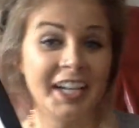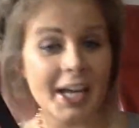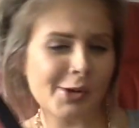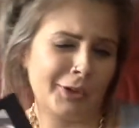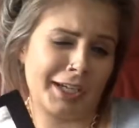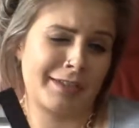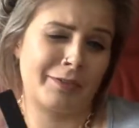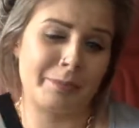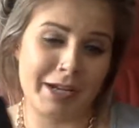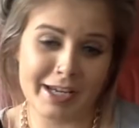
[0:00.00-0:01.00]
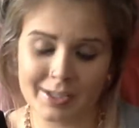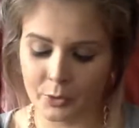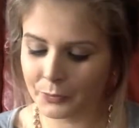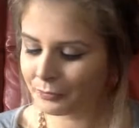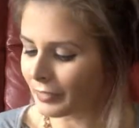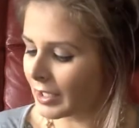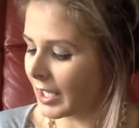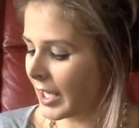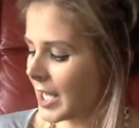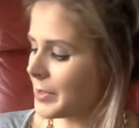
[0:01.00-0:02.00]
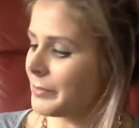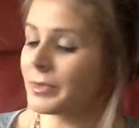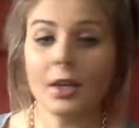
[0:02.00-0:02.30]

It works for me. So anyway,